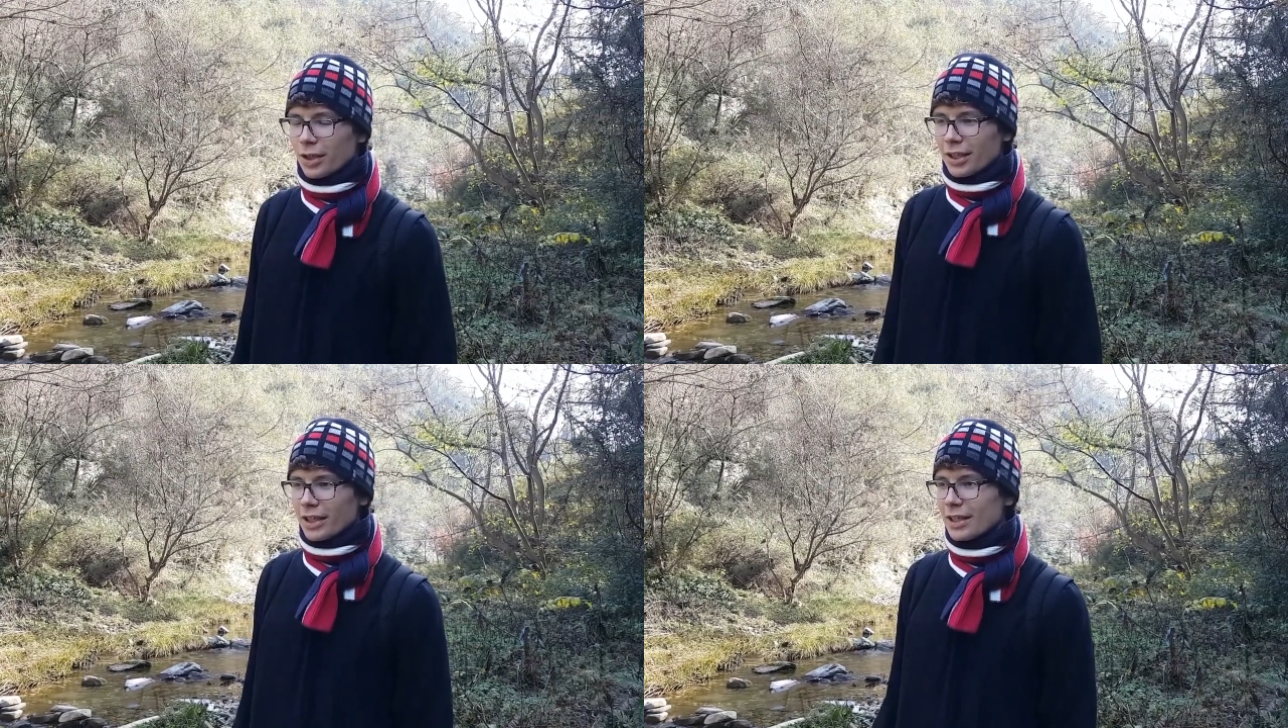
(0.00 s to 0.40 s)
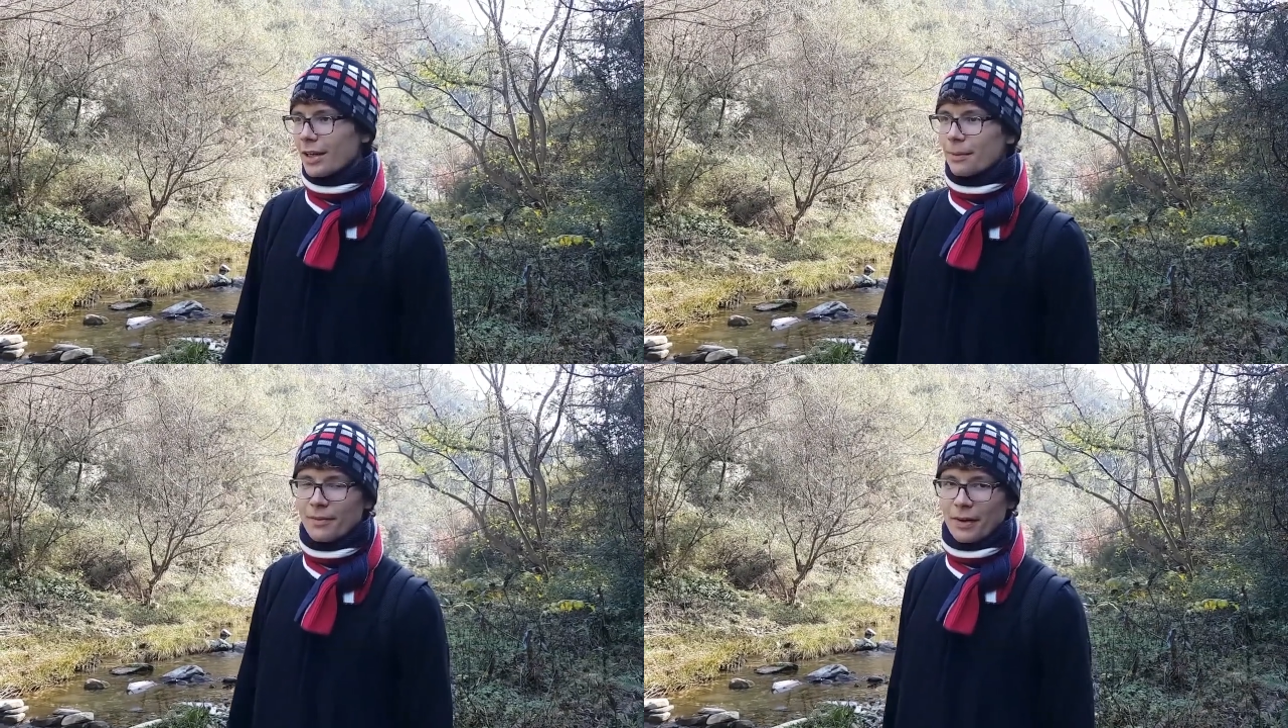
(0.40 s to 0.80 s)
cleaned
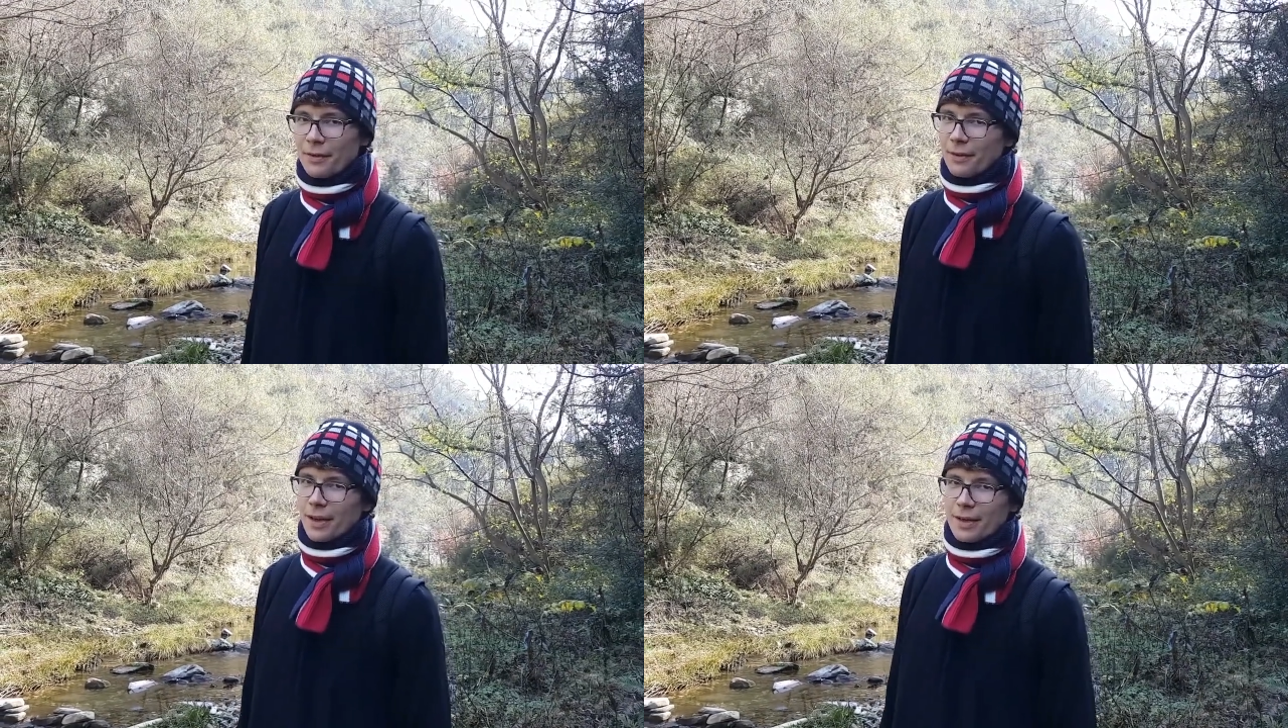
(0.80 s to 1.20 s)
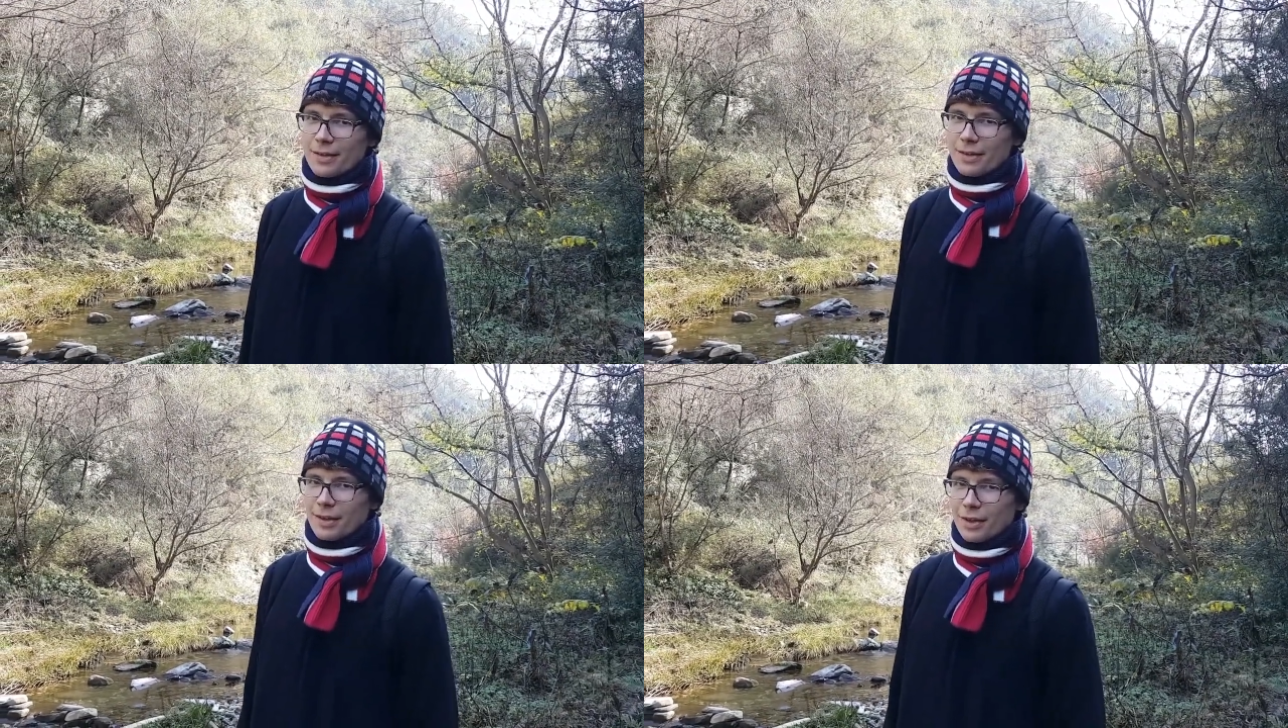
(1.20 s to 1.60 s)
up very
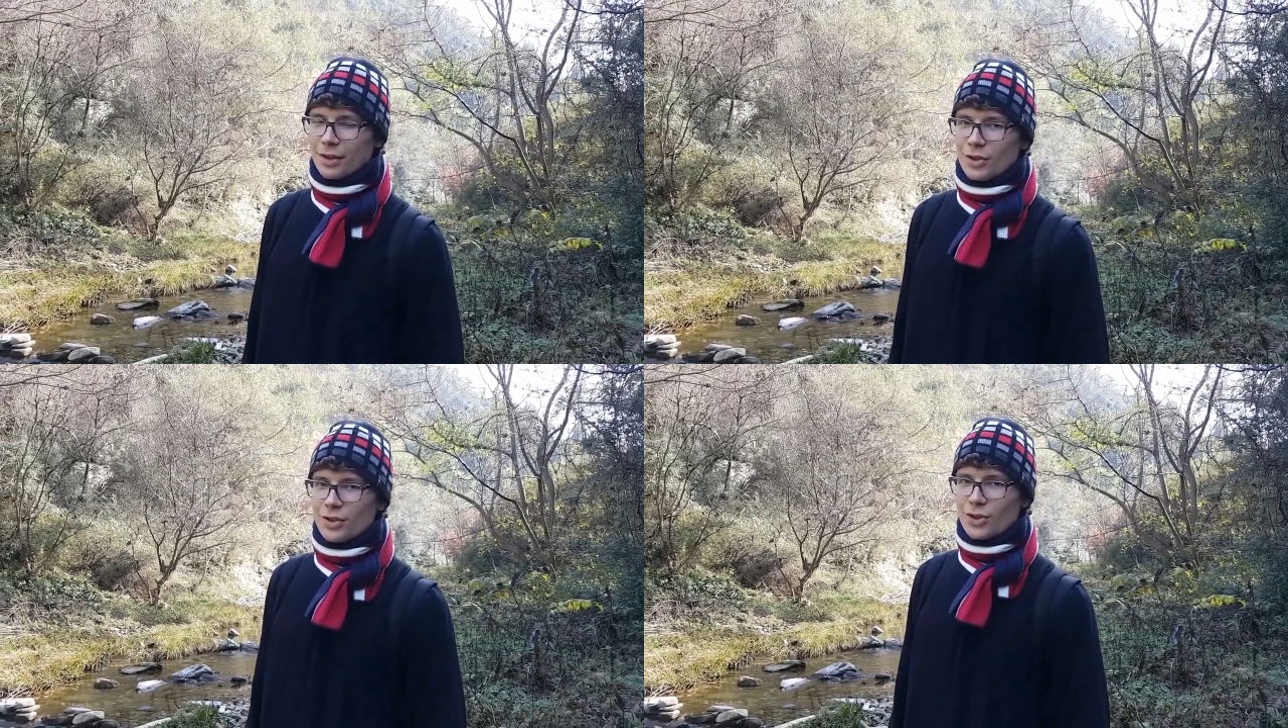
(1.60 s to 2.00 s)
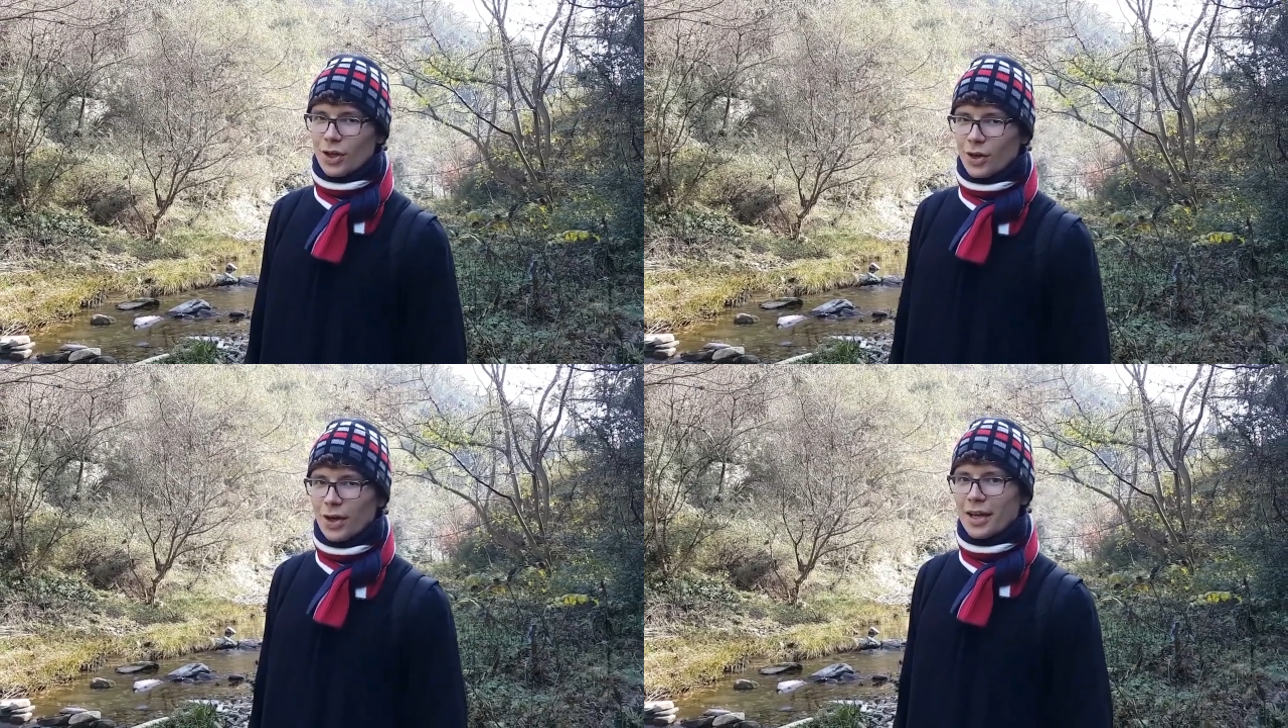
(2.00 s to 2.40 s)
fast.
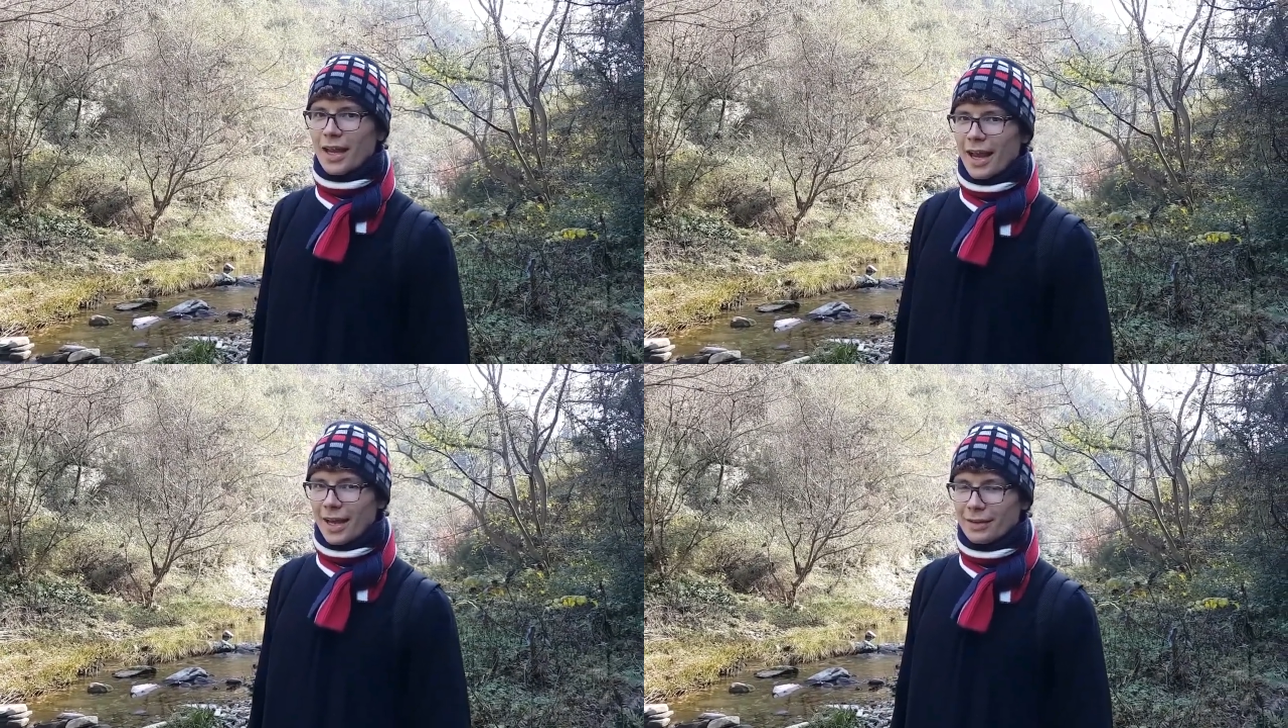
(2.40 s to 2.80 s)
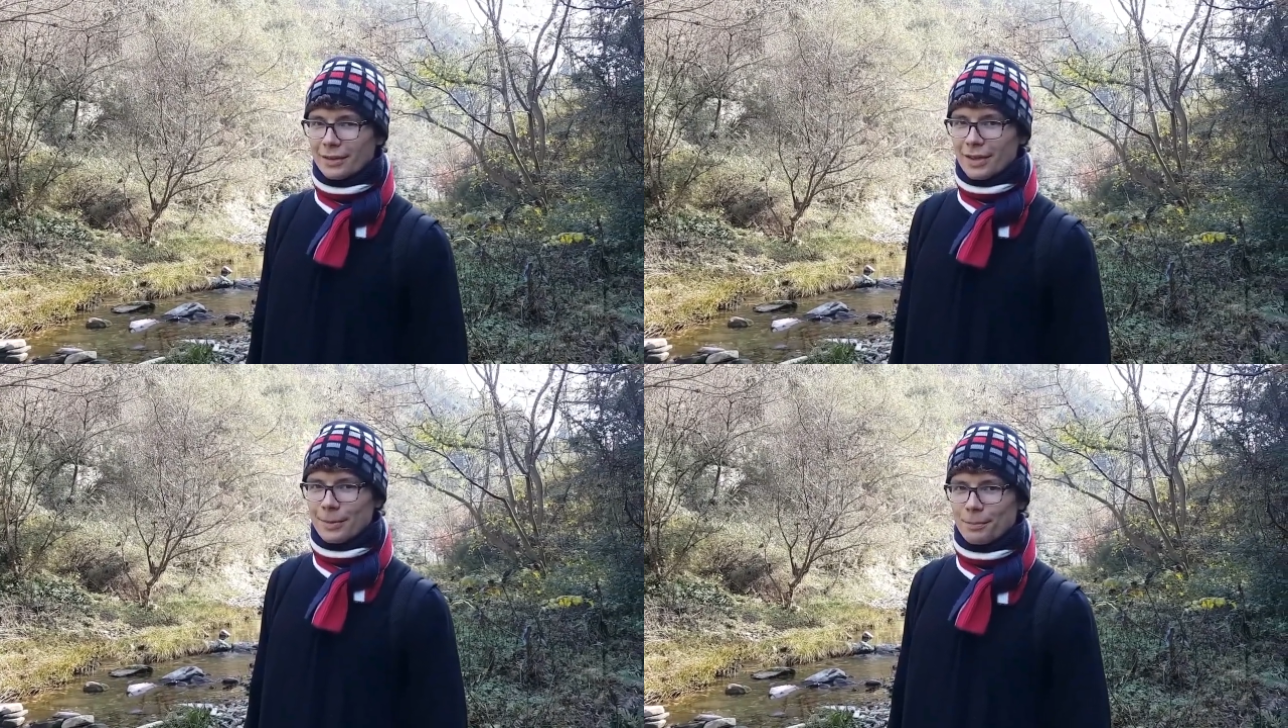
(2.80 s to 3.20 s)
So uh, yeah,
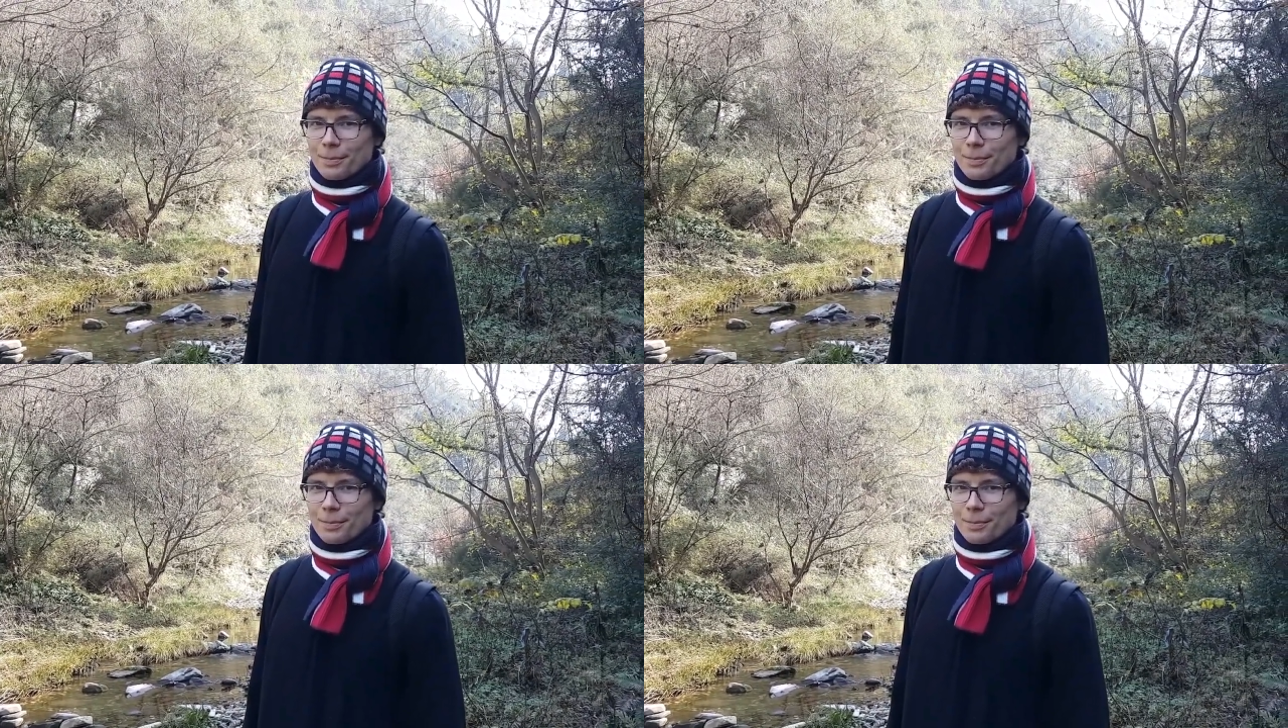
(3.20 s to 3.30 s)
keep,